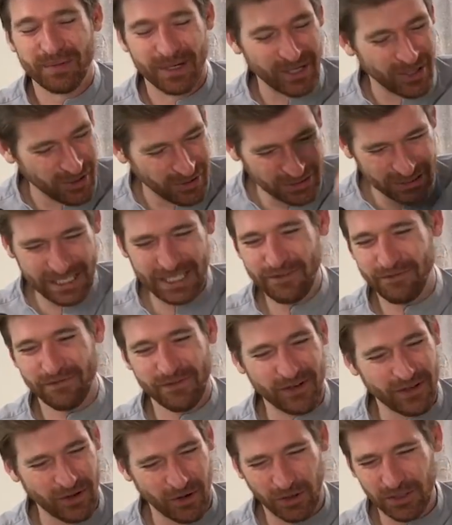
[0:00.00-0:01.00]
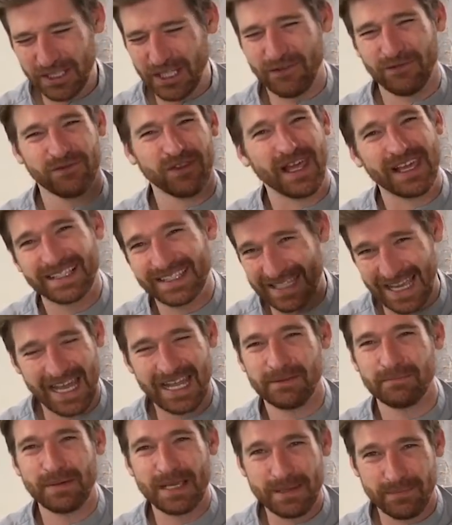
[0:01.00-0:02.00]
But only if like
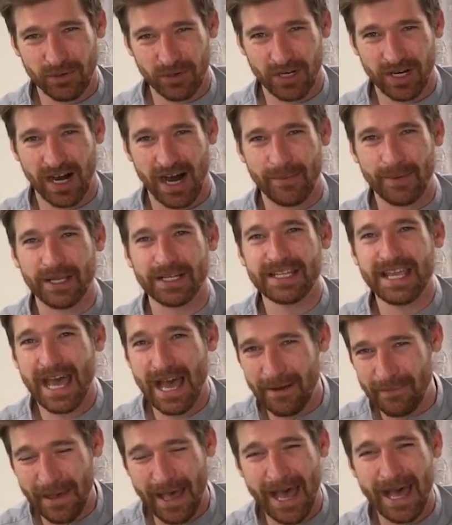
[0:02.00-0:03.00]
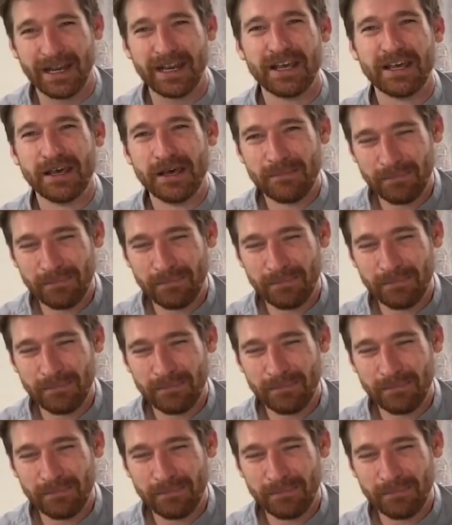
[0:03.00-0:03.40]
10 people comment, yeah, Matt,